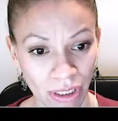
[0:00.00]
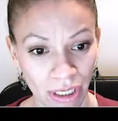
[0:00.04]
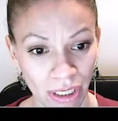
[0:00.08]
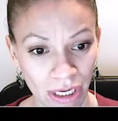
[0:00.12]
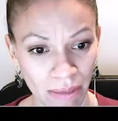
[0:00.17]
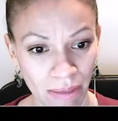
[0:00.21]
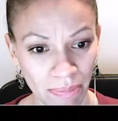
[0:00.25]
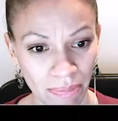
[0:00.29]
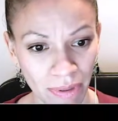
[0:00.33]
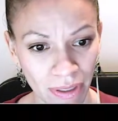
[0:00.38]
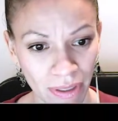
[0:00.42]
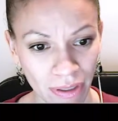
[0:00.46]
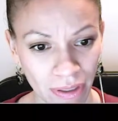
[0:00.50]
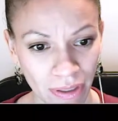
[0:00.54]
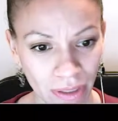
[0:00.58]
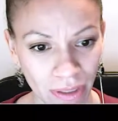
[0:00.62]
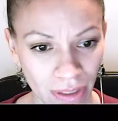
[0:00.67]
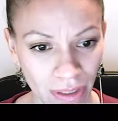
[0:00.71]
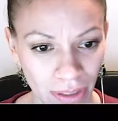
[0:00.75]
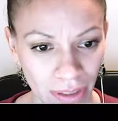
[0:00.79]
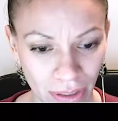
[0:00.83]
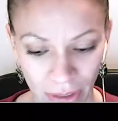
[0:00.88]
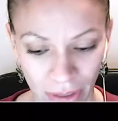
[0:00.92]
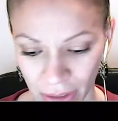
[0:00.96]
to keep it
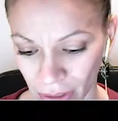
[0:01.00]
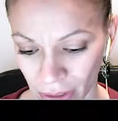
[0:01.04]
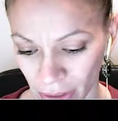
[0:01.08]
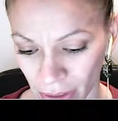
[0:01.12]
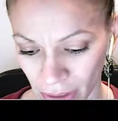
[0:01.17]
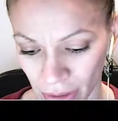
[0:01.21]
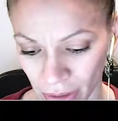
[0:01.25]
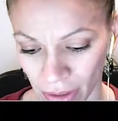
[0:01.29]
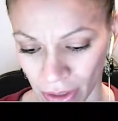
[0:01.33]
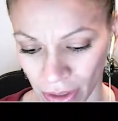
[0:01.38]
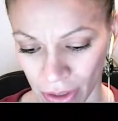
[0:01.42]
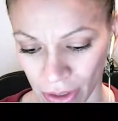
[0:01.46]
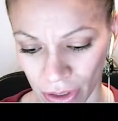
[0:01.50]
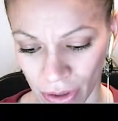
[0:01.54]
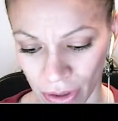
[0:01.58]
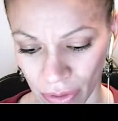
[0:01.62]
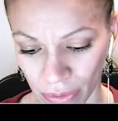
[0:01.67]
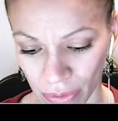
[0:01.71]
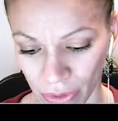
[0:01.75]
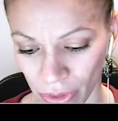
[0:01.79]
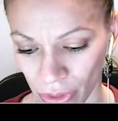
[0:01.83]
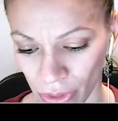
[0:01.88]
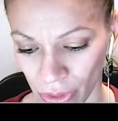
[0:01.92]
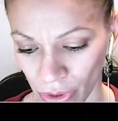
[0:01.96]
on
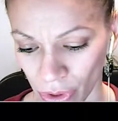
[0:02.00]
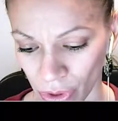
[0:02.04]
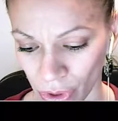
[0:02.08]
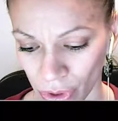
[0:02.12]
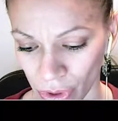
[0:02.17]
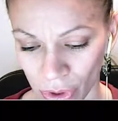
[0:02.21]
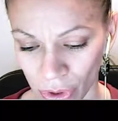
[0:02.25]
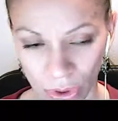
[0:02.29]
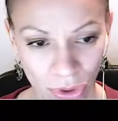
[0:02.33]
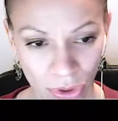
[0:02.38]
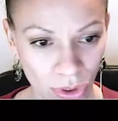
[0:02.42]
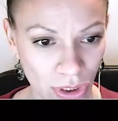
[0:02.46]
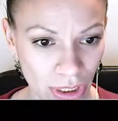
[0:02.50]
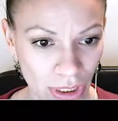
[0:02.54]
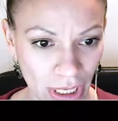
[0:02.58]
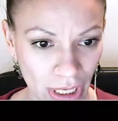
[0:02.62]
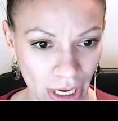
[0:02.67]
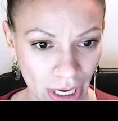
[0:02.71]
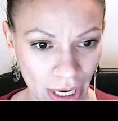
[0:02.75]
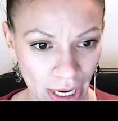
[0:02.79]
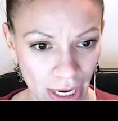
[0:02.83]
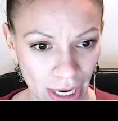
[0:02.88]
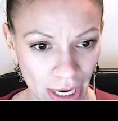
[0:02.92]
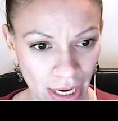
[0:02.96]

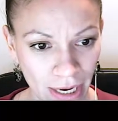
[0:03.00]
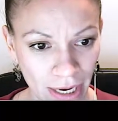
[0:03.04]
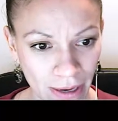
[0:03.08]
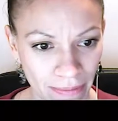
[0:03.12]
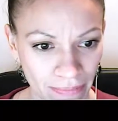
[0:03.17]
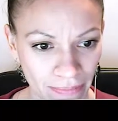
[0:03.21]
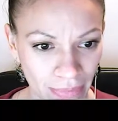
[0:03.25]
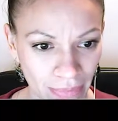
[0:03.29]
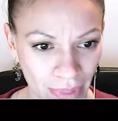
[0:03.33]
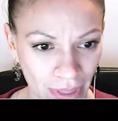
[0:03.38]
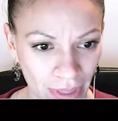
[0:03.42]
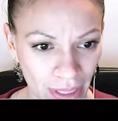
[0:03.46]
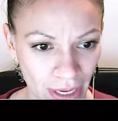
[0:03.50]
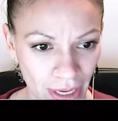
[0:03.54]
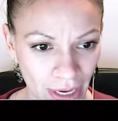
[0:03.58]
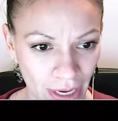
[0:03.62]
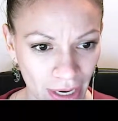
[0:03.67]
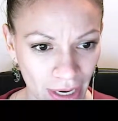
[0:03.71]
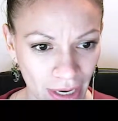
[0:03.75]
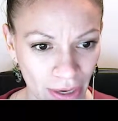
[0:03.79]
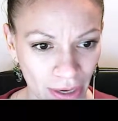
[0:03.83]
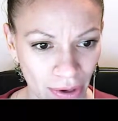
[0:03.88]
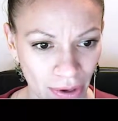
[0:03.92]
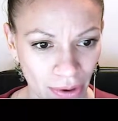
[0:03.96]
Thursday, and
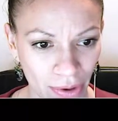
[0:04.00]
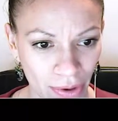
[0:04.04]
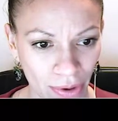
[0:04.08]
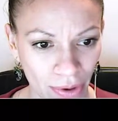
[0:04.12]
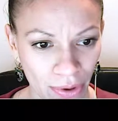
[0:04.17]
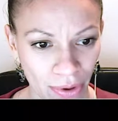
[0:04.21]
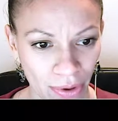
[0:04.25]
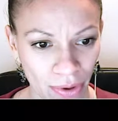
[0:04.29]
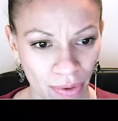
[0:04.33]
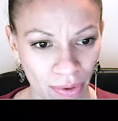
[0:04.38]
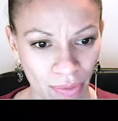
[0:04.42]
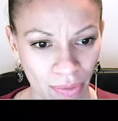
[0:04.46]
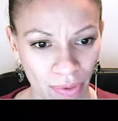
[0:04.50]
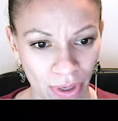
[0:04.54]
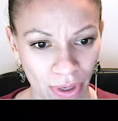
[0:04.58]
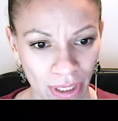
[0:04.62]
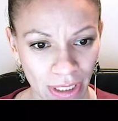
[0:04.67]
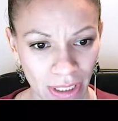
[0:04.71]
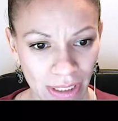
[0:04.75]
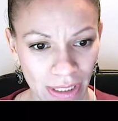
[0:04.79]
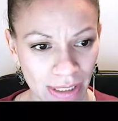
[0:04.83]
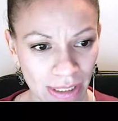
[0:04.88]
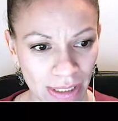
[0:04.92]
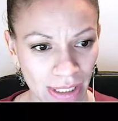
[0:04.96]
then we're going
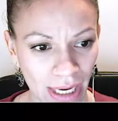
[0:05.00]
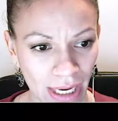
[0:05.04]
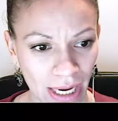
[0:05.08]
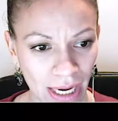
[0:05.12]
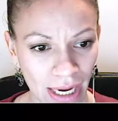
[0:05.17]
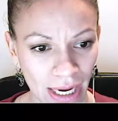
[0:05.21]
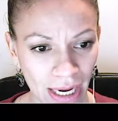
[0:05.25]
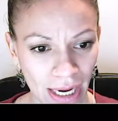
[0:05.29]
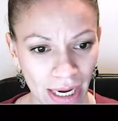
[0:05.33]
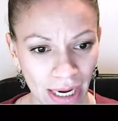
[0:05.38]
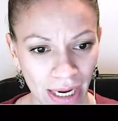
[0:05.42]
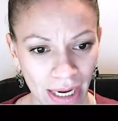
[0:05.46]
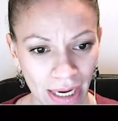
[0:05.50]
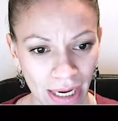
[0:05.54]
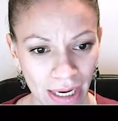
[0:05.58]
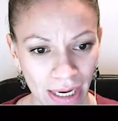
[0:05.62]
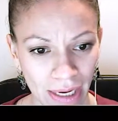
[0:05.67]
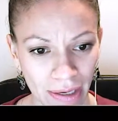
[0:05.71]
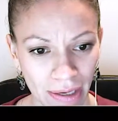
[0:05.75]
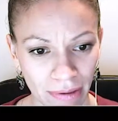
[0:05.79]
to say